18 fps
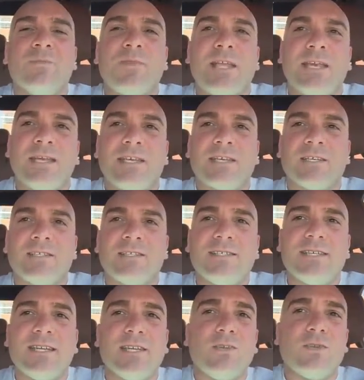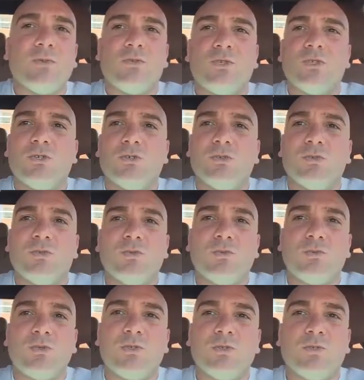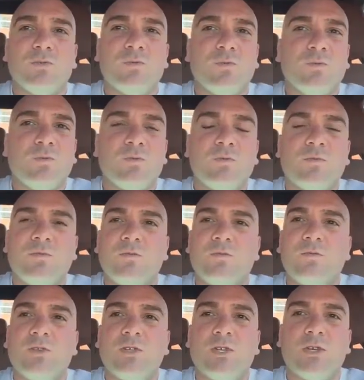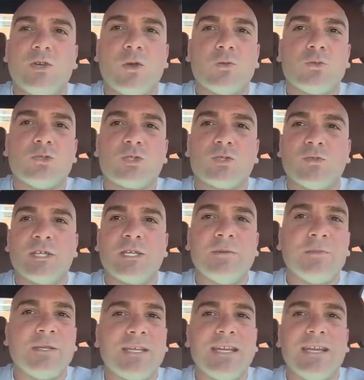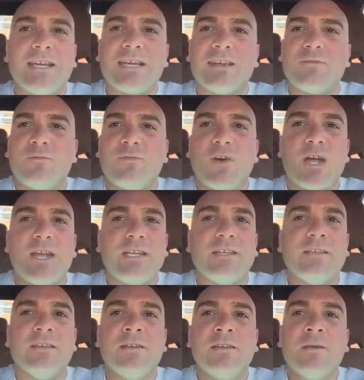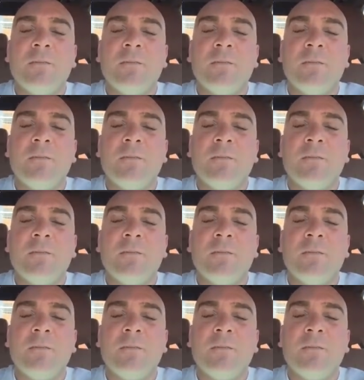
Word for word: and he continued to to you know scream, kick, fight,